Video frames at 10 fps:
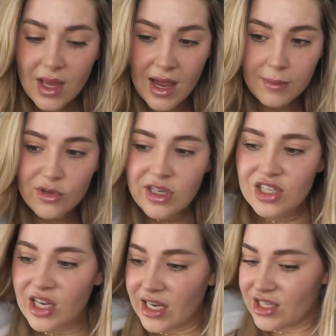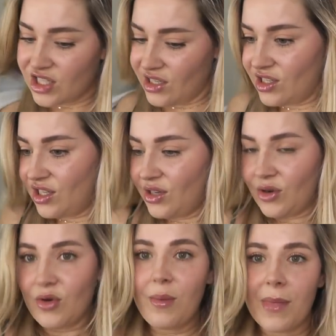I'm going to change
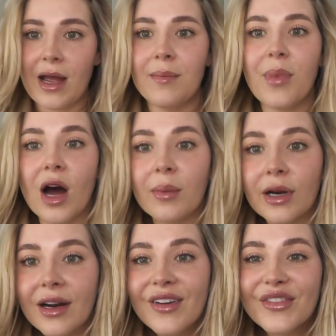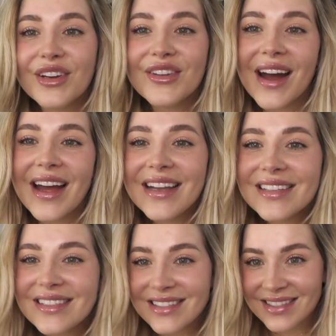into my bomber for you
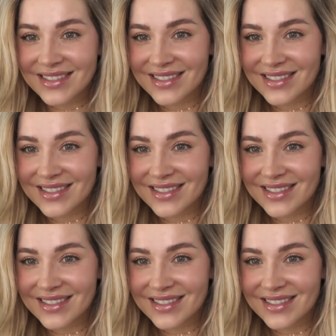guys.